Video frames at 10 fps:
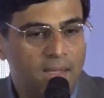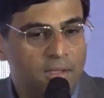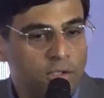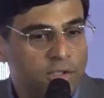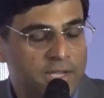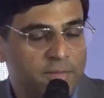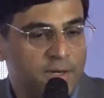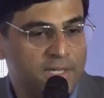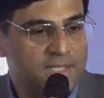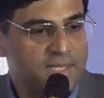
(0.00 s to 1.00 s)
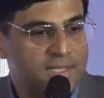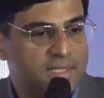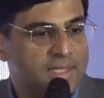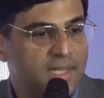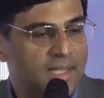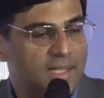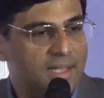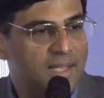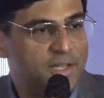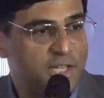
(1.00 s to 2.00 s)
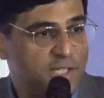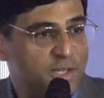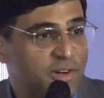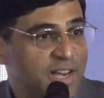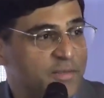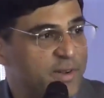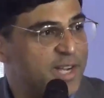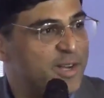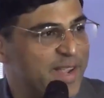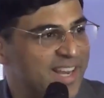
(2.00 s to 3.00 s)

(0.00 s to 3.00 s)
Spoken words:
The good thing for us is chess could really fit into